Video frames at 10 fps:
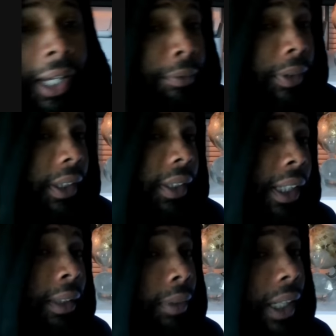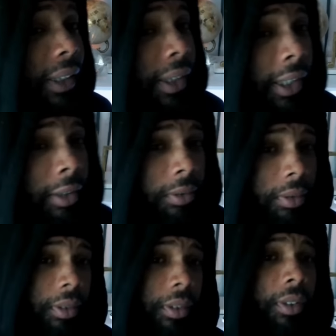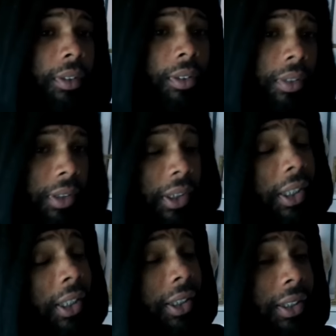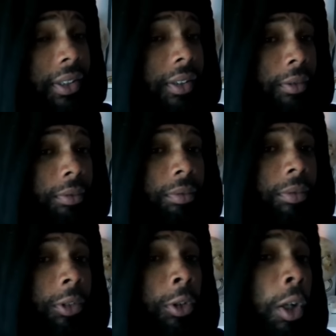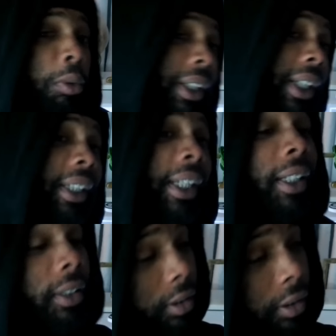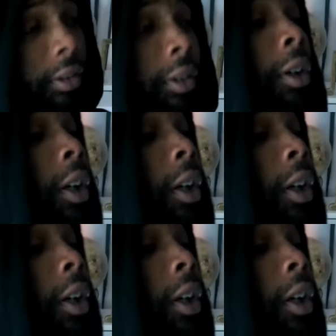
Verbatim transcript: everything right now is going against the